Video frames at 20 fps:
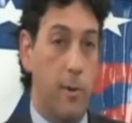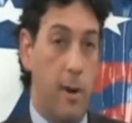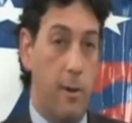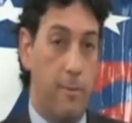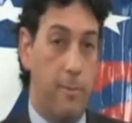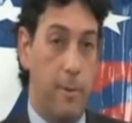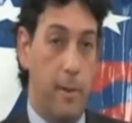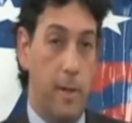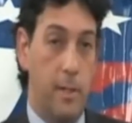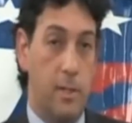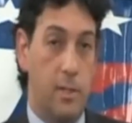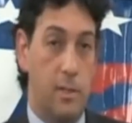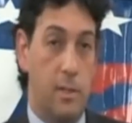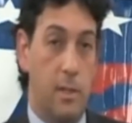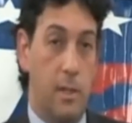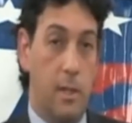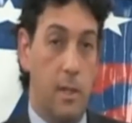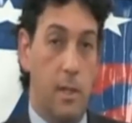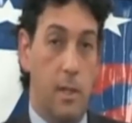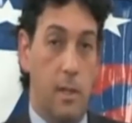
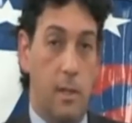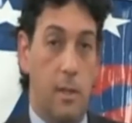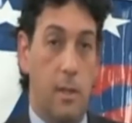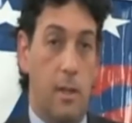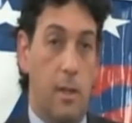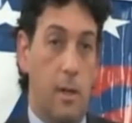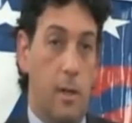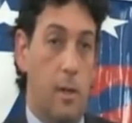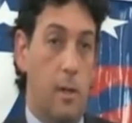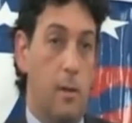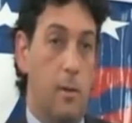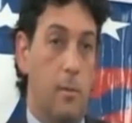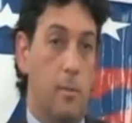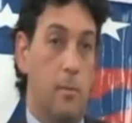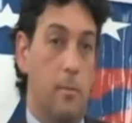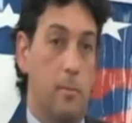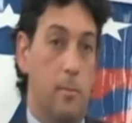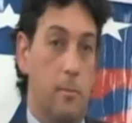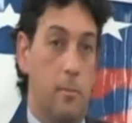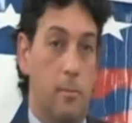referenced uh,
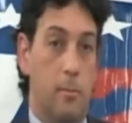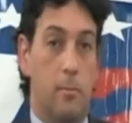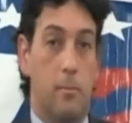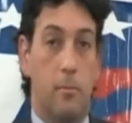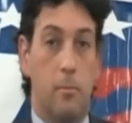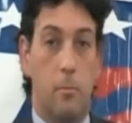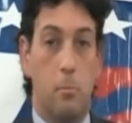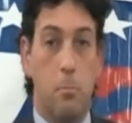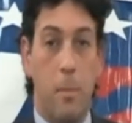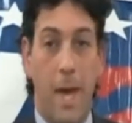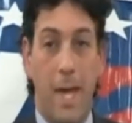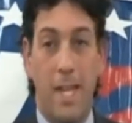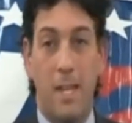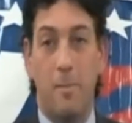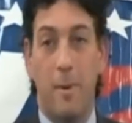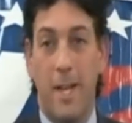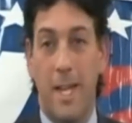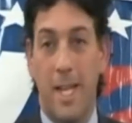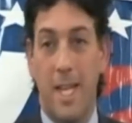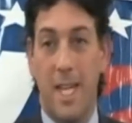
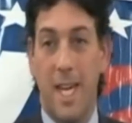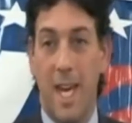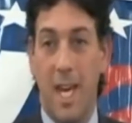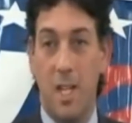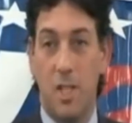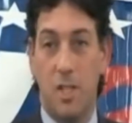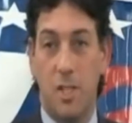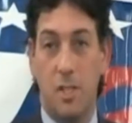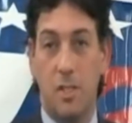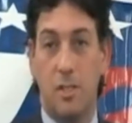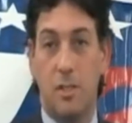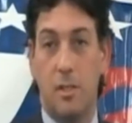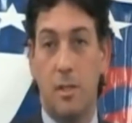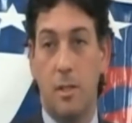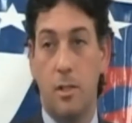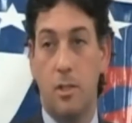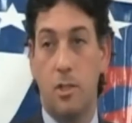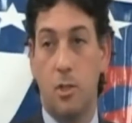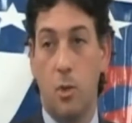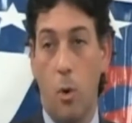many, many cases
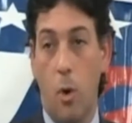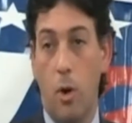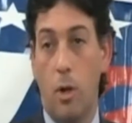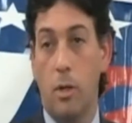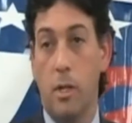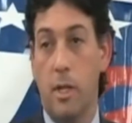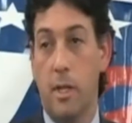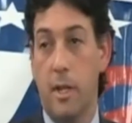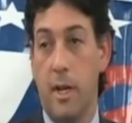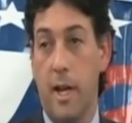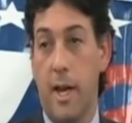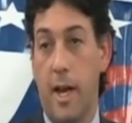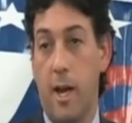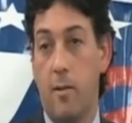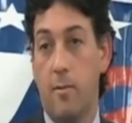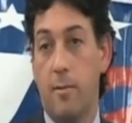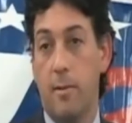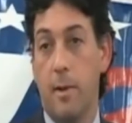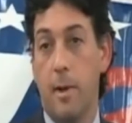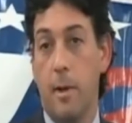historically that
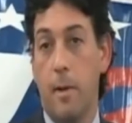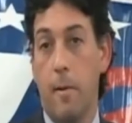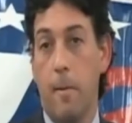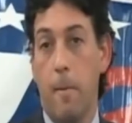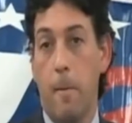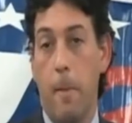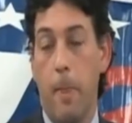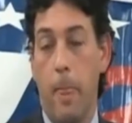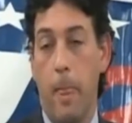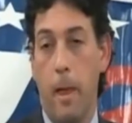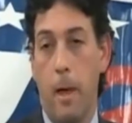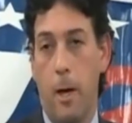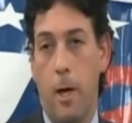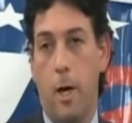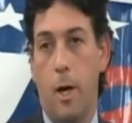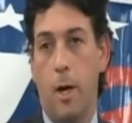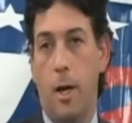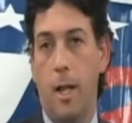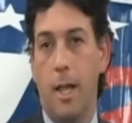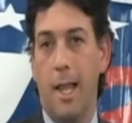have
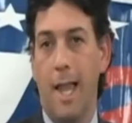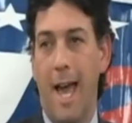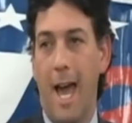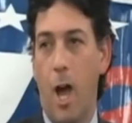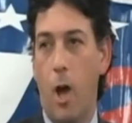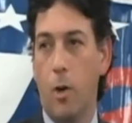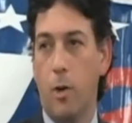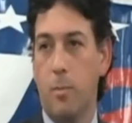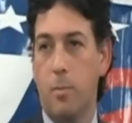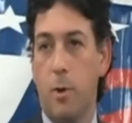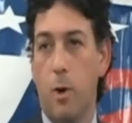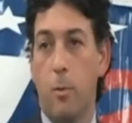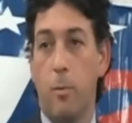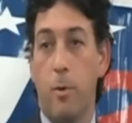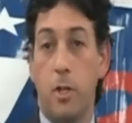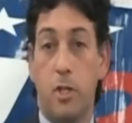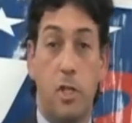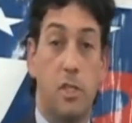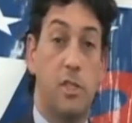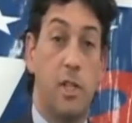uh, allowed
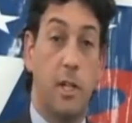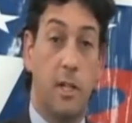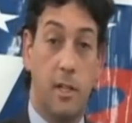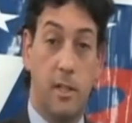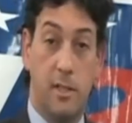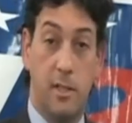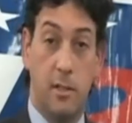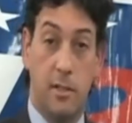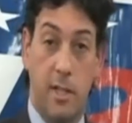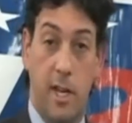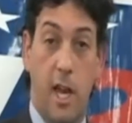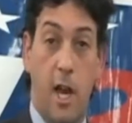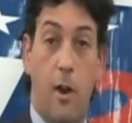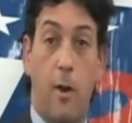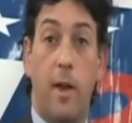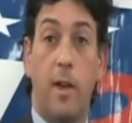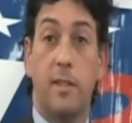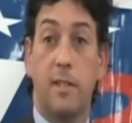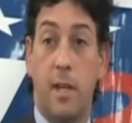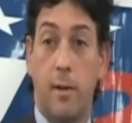prohibitions on concealed
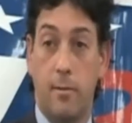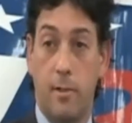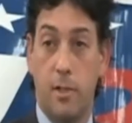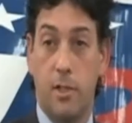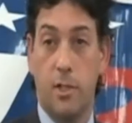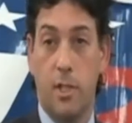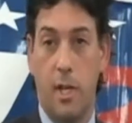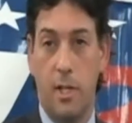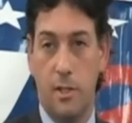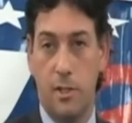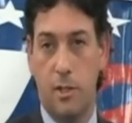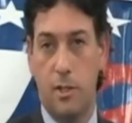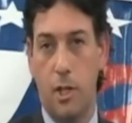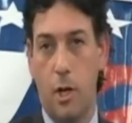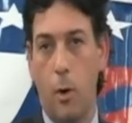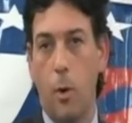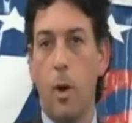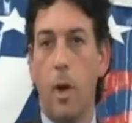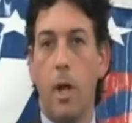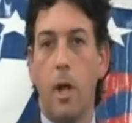carry, as I've discussed.
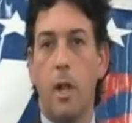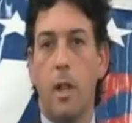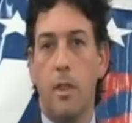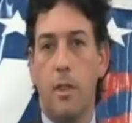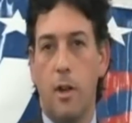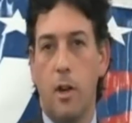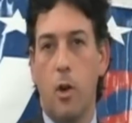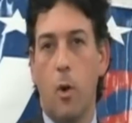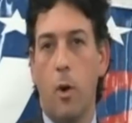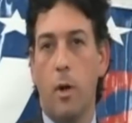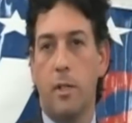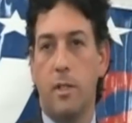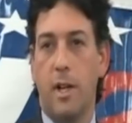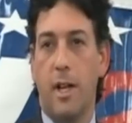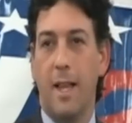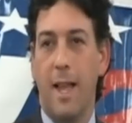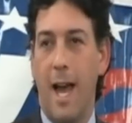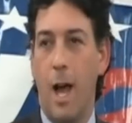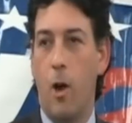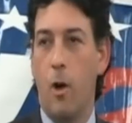So they're going to
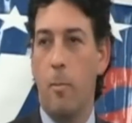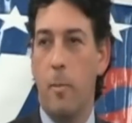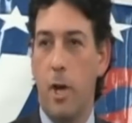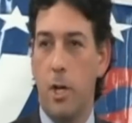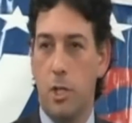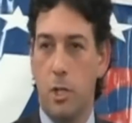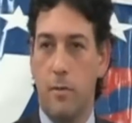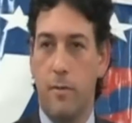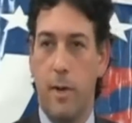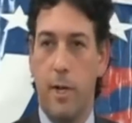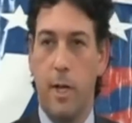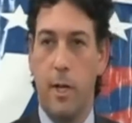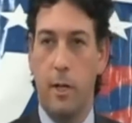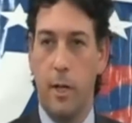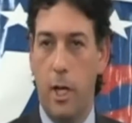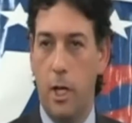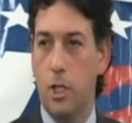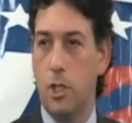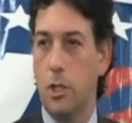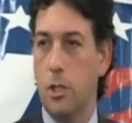allow a measure of
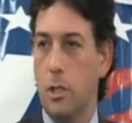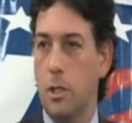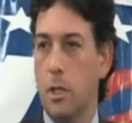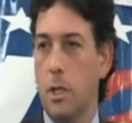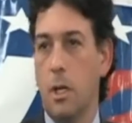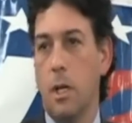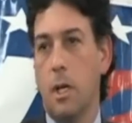regulation,